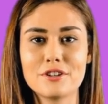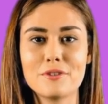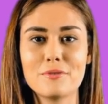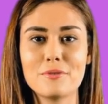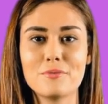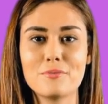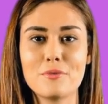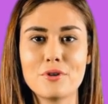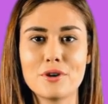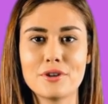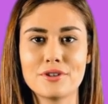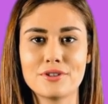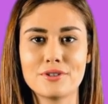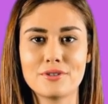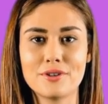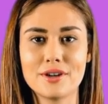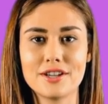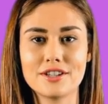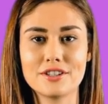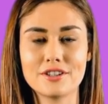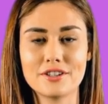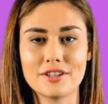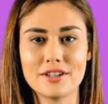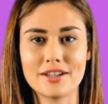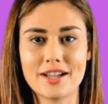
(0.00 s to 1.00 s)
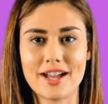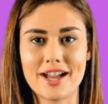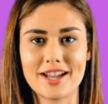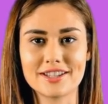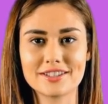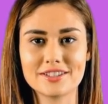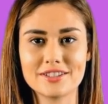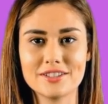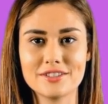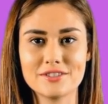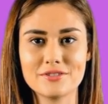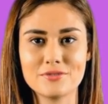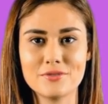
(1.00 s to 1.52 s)
It allows
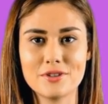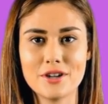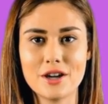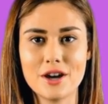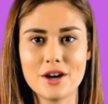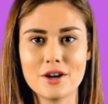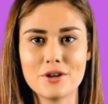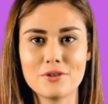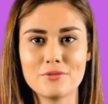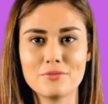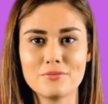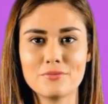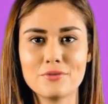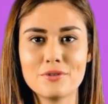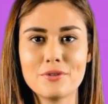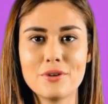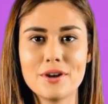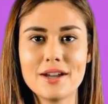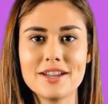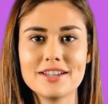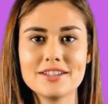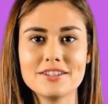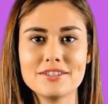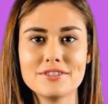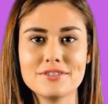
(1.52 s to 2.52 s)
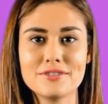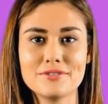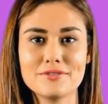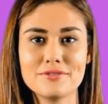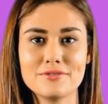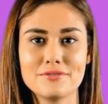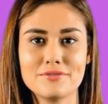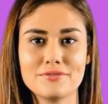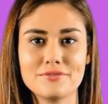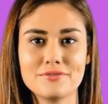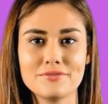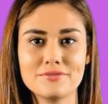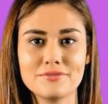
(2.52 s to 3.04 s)
businesses to anticipate
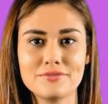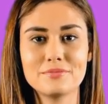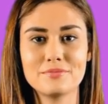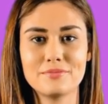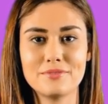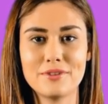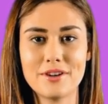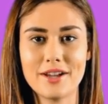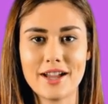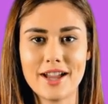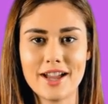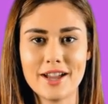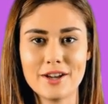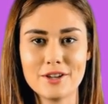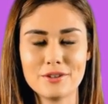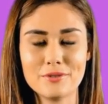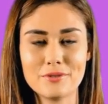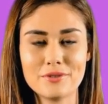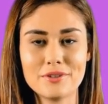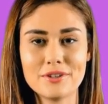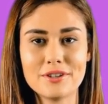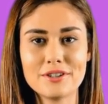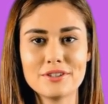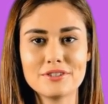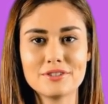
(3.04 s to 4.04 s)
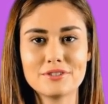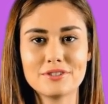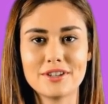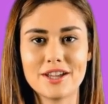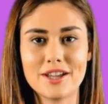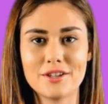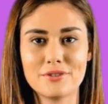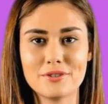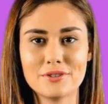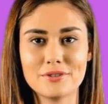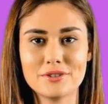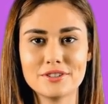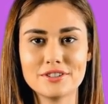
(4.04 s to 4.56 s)
customer needs, optimize
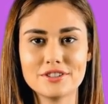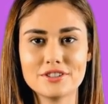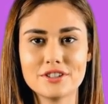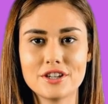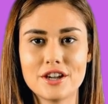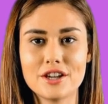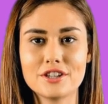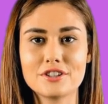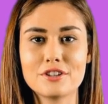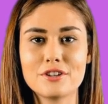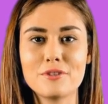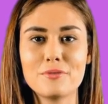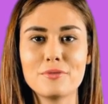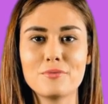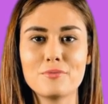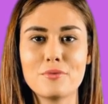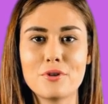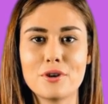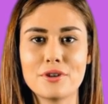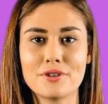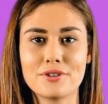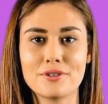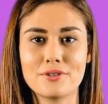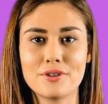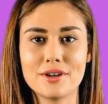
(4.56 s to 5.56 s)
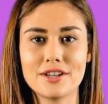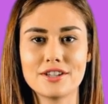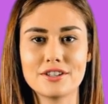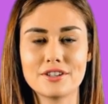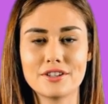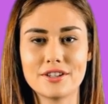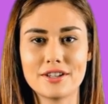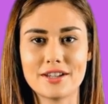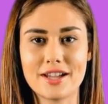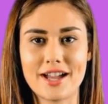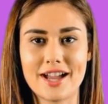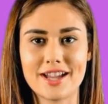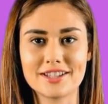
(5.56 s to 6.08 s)
inventory, and prepare
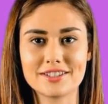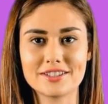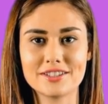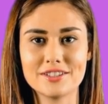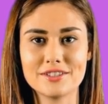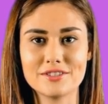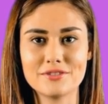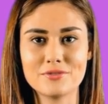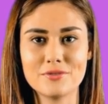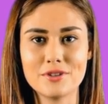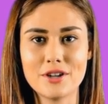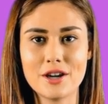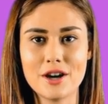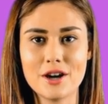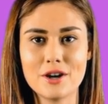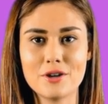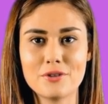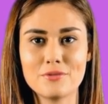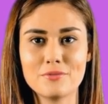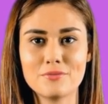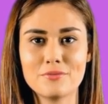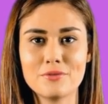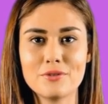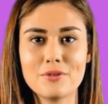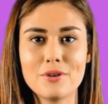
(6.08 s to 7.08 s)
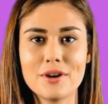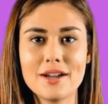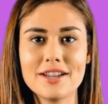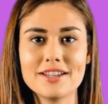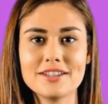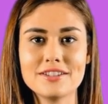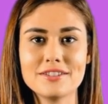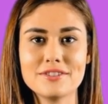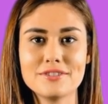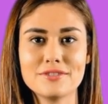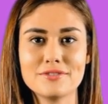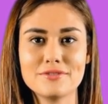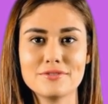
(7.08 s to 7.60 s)
for market changes,
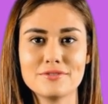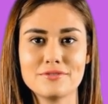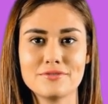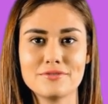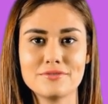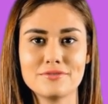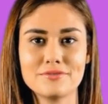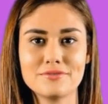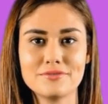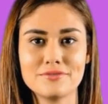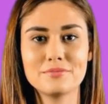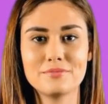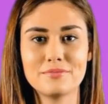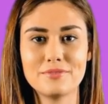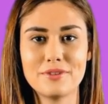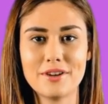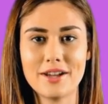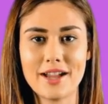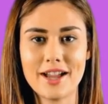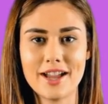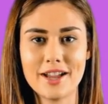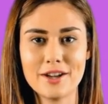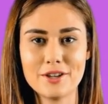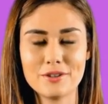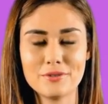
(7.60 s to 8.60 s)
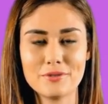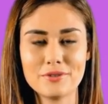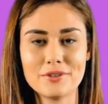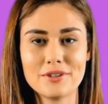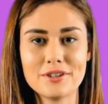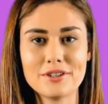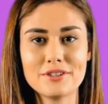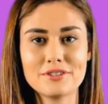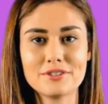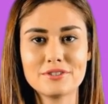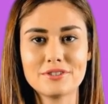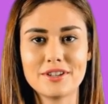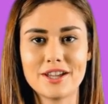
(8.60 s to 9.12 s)
ultimately leading to better
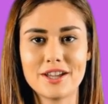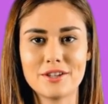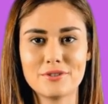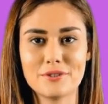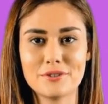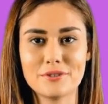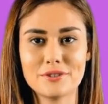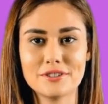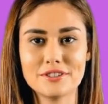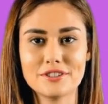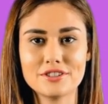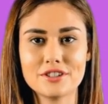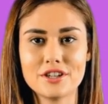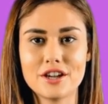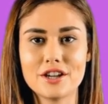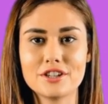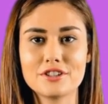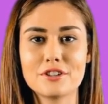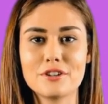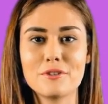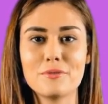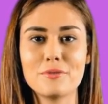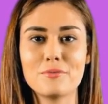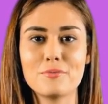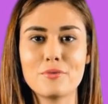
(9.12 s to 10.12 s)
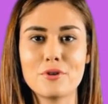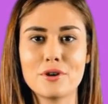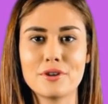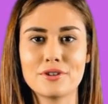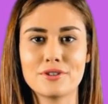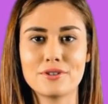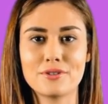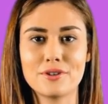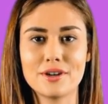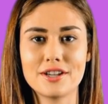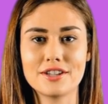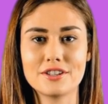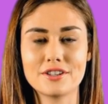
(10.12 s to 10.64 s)
decision making. What
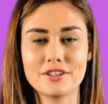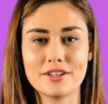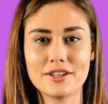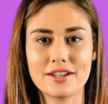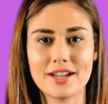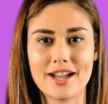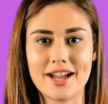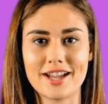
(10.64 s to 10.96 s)
challenges